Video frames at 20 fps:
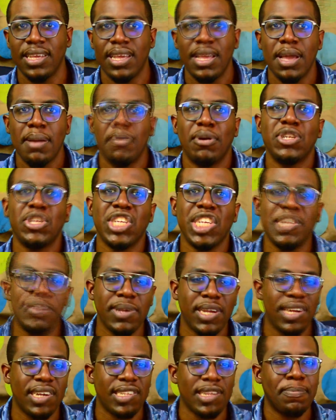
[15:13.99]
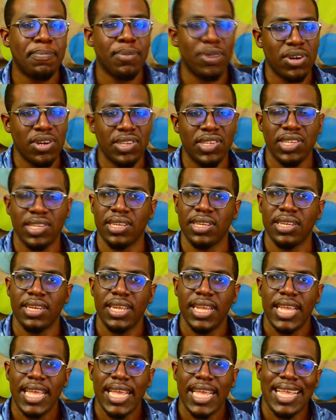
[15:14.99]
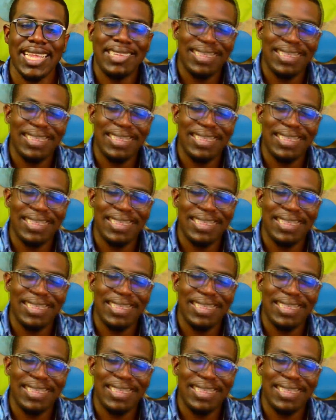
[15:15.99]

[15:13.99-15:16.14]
But just because a person is